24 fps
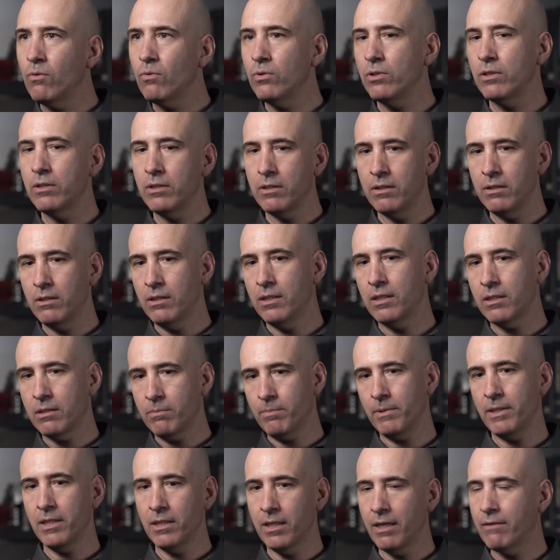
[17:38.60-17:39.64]
would this
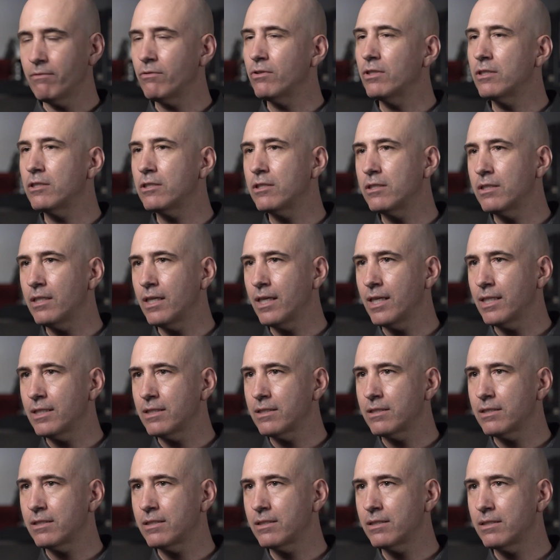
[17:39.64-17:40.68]
be leveraged
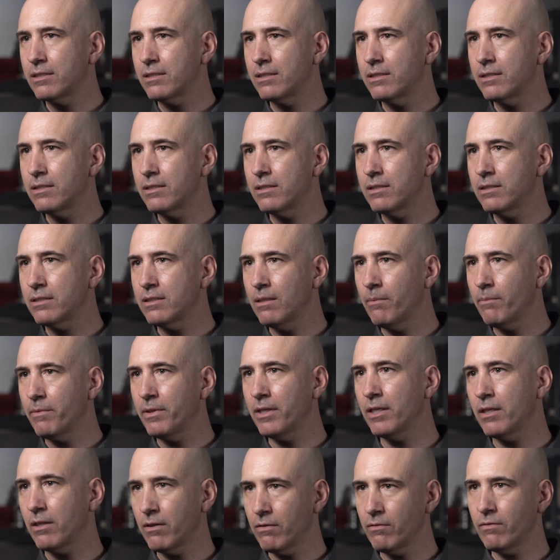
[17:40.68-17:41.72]
as
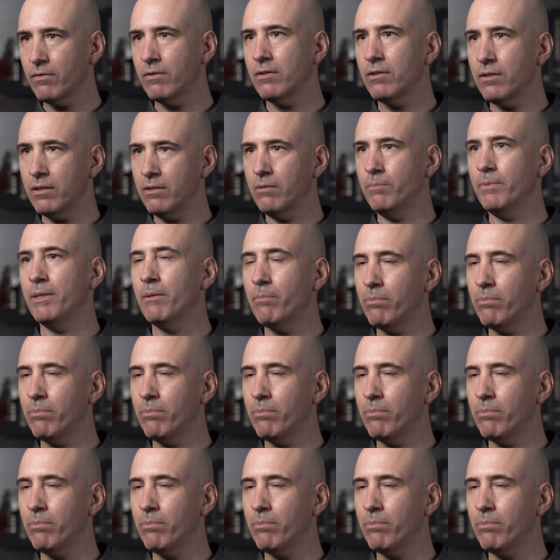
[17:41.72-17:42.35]
something to be